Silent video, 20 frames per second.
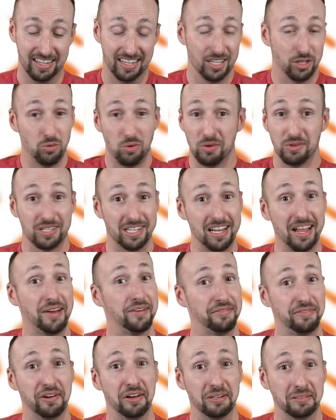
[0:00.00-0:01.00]
This one was a lot
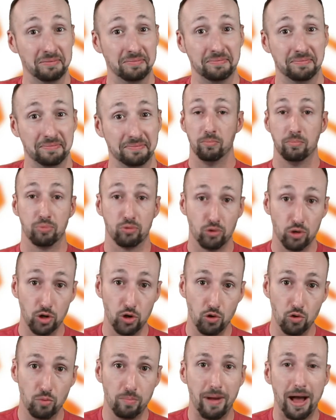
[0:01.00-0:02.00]
of fun.
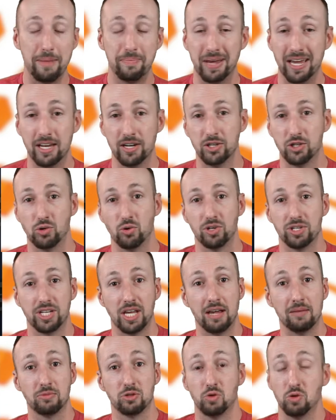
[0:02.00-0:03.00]
Brew by Pandasaurus
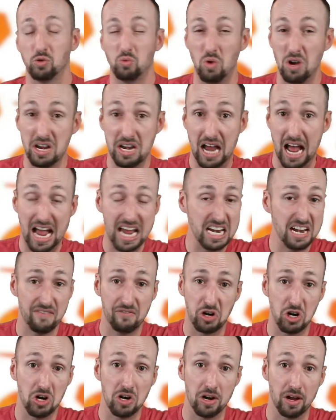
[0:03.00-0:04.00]
Games was one I had
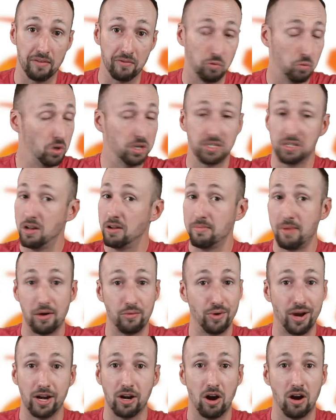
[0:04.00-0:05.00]
never heard of, wasn't on my
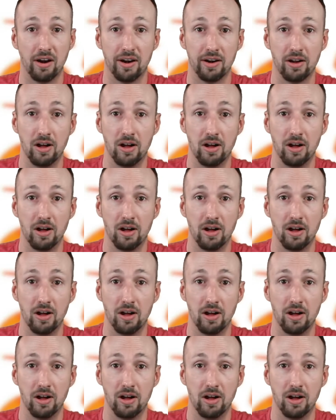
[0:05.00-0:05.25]
radar at